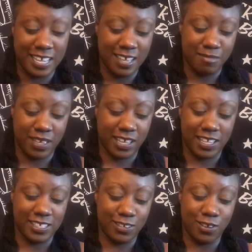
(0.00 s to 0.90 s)

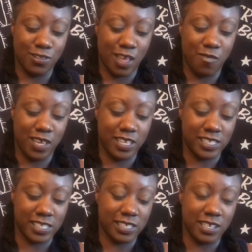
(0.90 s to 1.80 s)
because you know that Venus
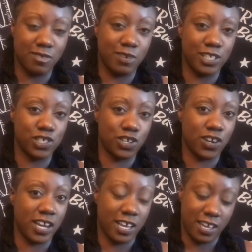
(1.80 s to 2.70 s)
is on a
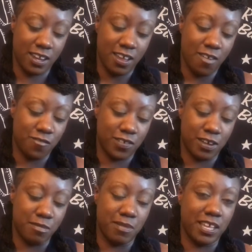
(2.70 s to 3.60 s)
retrograde
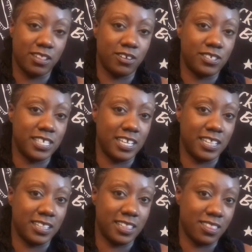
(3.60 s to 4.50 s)
from May 13th
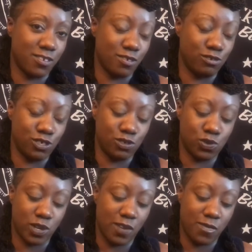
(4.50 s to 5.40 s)
through June
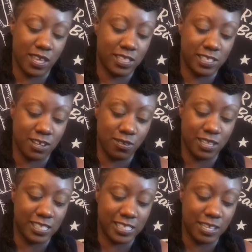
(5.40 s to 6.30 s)
25th. So
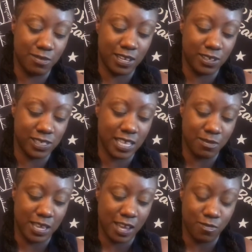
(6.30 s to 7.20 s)
let's see what else can we
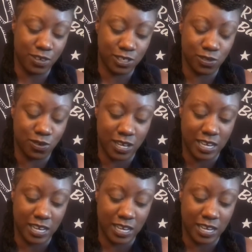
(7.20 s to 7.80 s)
get for Taurus.